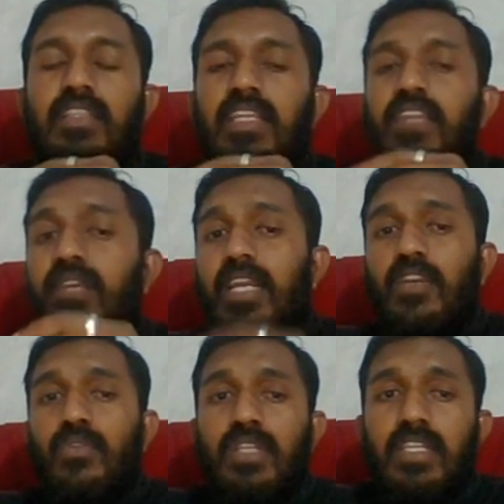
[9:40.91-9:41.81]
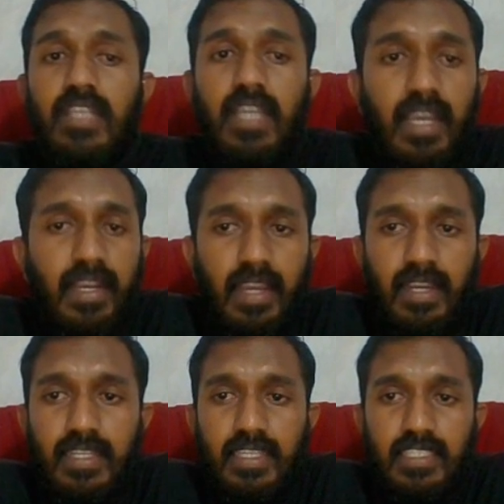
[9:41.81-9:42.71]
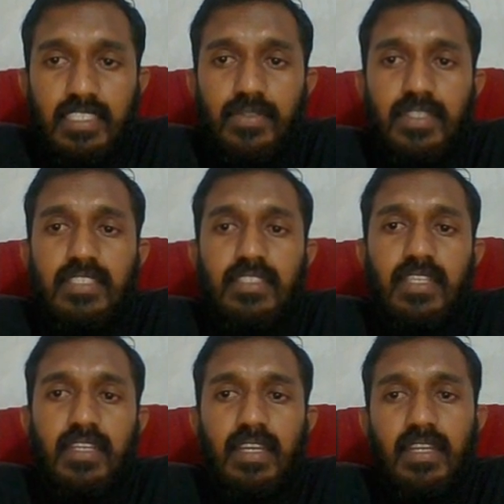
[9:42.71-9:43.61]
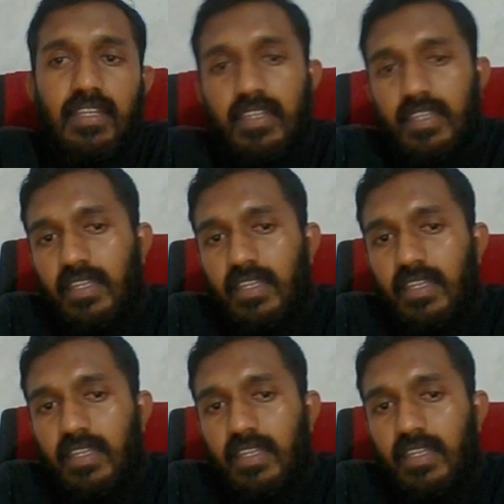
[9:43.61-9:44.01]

Then we can do the knight e7 check and